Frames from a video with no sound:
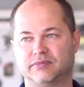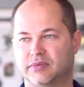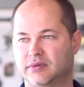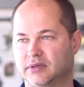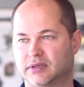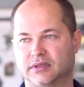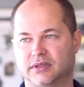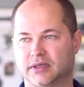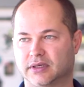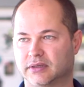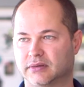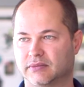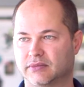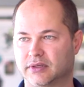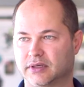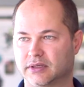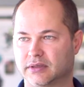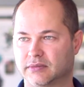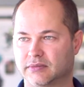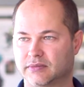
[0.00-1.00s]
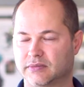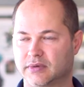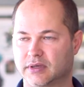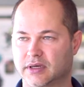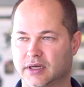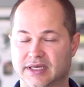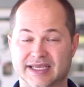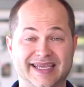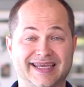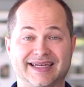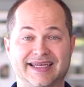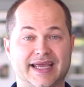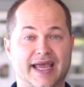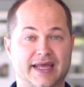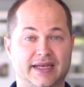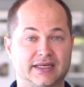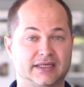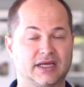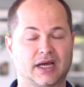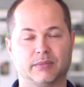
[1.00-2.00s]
the, the uh, ED80